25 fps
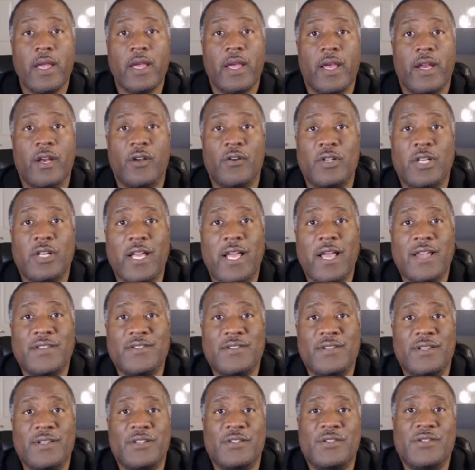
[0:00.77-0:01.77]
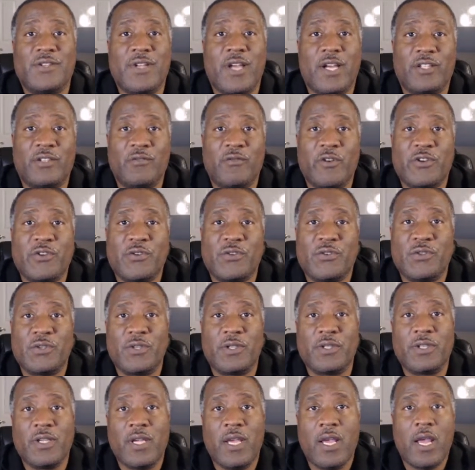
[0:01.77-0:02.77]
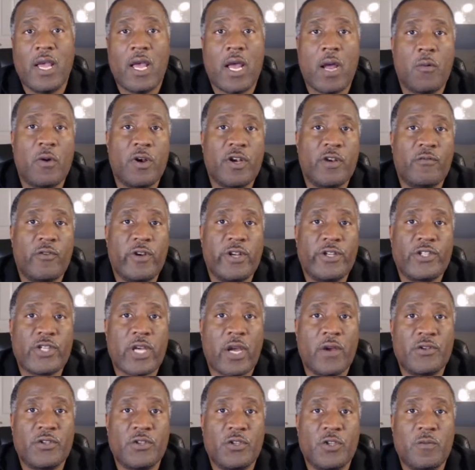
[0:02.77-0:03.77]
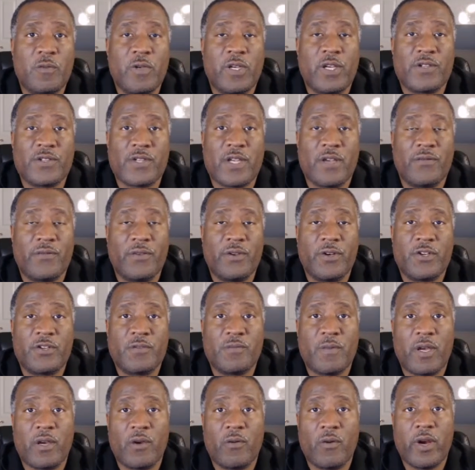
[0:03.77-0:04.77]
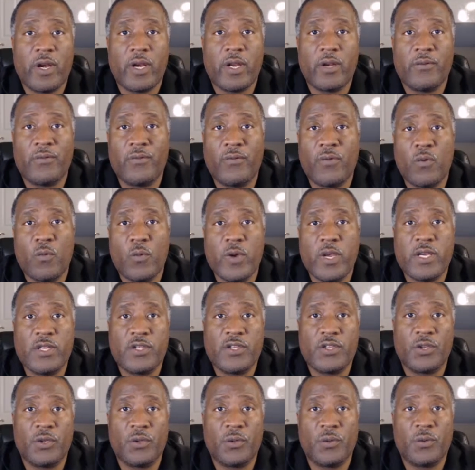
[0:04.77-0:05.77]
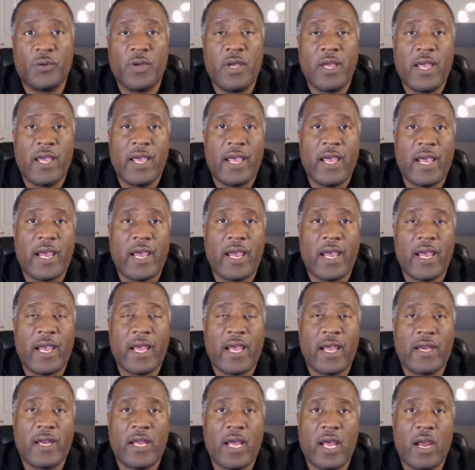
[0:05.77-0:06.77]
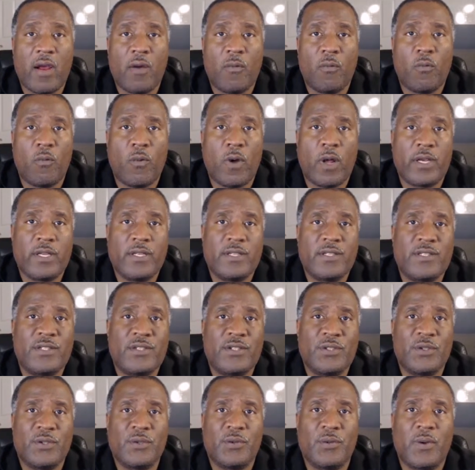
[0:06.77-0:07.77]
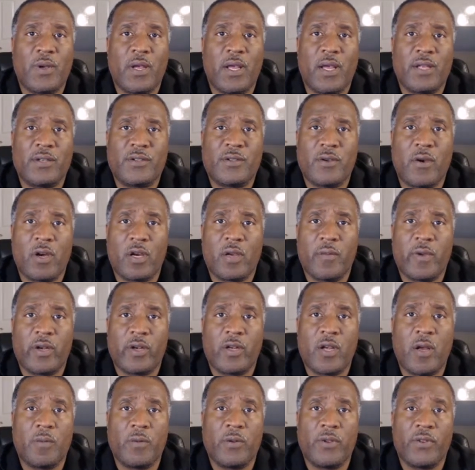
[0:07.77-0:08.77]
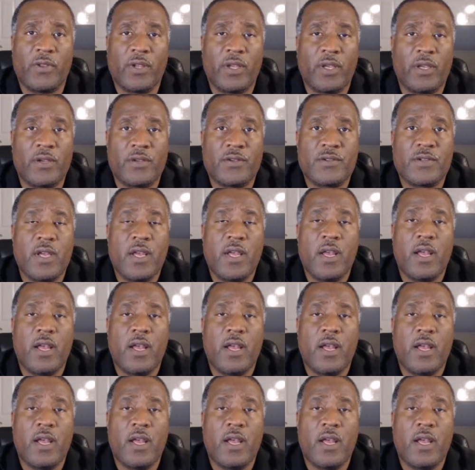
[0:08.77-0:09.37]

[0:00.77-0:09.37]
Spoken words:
Hello class, this is Dr. Richardson. I wanted to reach out to you because I finished my grading for week 2 and I wanted to talk about a couple of things.